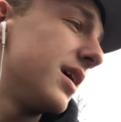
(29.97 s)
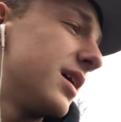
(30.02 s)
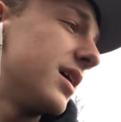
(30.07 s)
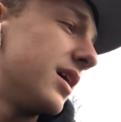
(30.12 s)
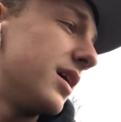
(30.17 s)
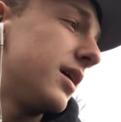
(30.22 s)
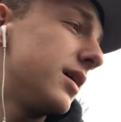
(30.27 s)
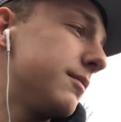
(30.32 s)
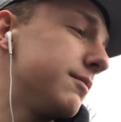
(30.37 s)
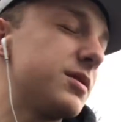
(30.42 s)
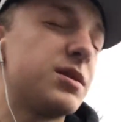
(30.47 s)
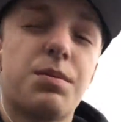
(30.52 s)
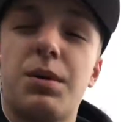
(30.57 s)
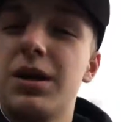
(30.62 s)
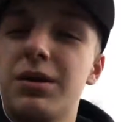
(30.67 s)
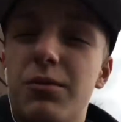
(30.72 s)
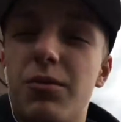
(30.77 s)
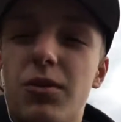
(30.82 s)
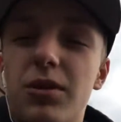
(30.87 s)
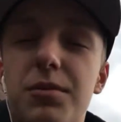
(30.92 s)
Um, it's
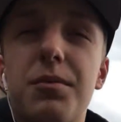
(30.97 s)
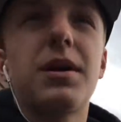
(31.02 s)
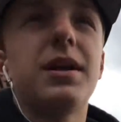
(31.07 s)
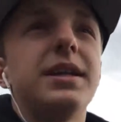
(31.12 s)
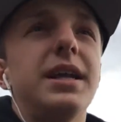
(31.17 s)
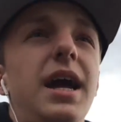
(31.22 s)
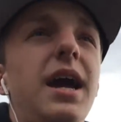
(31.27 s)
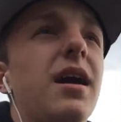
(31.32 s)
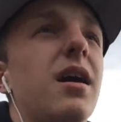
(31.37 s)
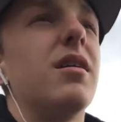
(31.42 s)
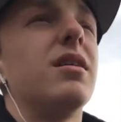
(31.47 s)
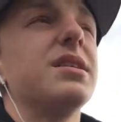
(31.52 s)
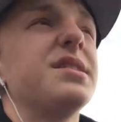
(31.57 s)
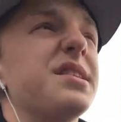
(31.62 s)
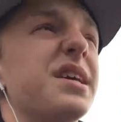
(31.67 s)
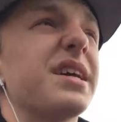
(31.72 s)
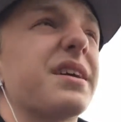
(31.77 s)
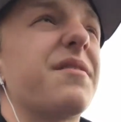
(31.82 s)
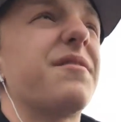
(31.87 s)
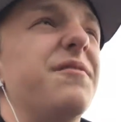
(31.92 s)
pretty warm right now. It's
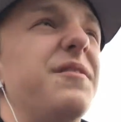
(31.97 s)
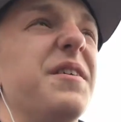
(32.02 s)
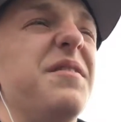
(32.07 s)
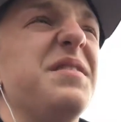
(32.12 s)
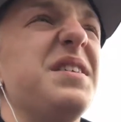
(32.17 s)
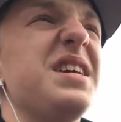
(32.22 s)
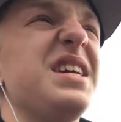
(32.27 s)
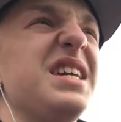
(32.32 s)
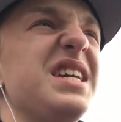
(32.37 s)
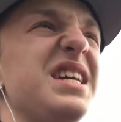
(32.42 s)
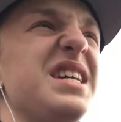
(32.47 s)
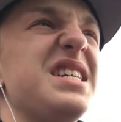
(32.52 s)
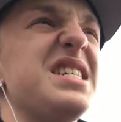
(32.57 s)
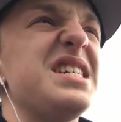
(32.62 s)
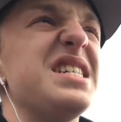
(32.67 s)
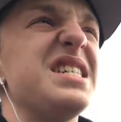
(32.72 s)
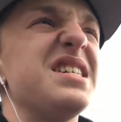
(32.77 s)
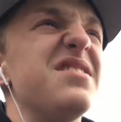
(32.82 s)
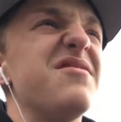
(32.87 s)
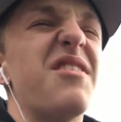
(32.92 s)
like
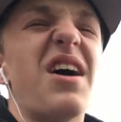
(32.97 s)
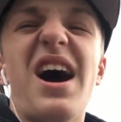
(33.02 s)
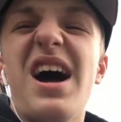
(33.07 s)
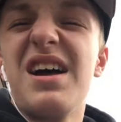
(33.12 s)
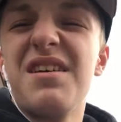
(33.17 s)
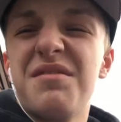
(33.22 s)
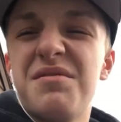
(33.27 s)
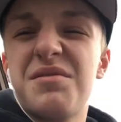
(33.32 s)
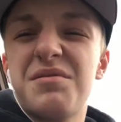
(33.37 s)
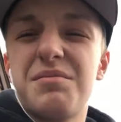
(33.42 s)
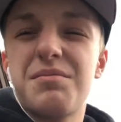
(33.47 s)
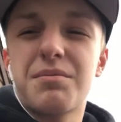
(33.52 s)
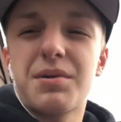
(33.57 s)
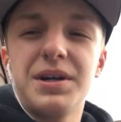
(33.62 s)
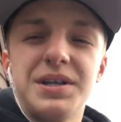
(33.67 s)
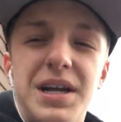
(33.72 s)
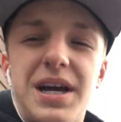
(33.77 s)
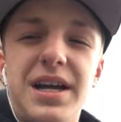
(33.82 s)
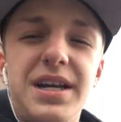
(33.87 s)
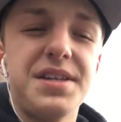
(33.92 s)
55,
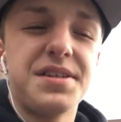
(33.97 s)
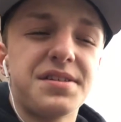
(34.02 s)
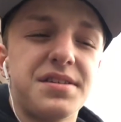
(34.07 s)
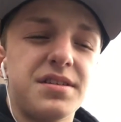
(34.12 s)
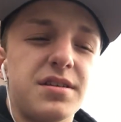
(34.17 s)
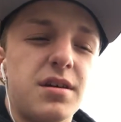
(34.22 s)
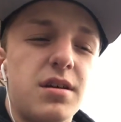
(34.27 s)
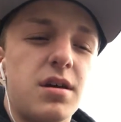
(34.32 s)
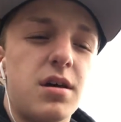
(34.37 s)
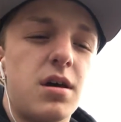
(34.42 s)
pretty nice.